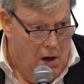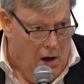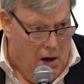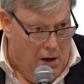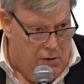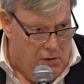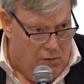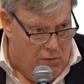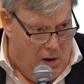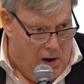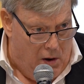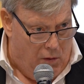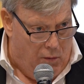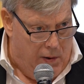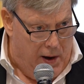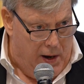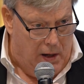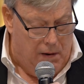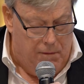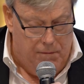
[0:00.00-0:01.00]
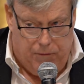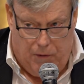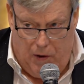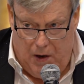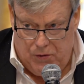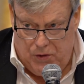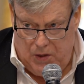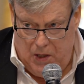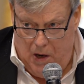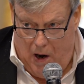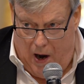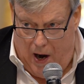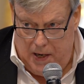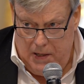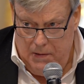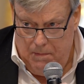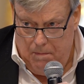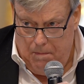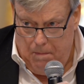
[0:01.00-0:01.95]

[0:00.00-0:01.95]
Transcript: under Ronald Reagan for SDI.